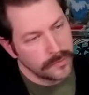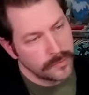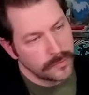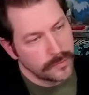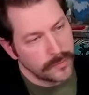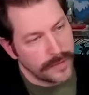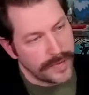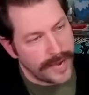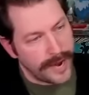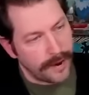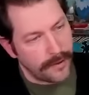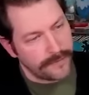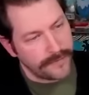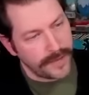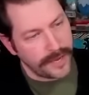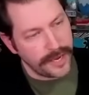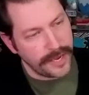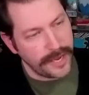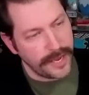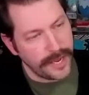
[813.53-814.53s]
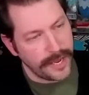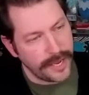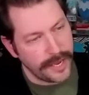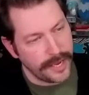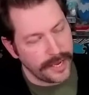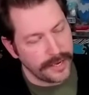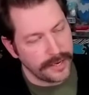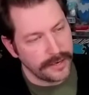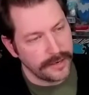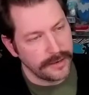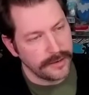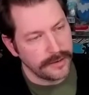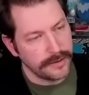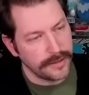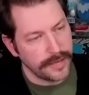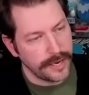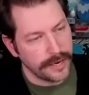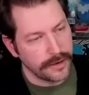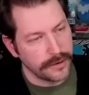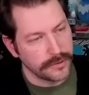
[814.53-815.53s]
Now if they hit,
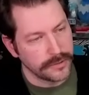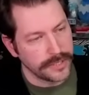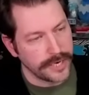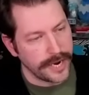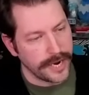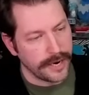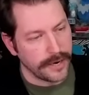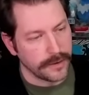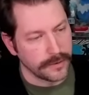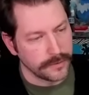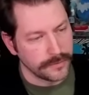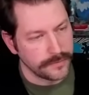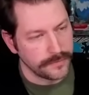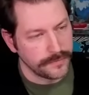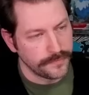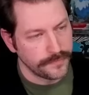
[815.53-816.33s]
they go down.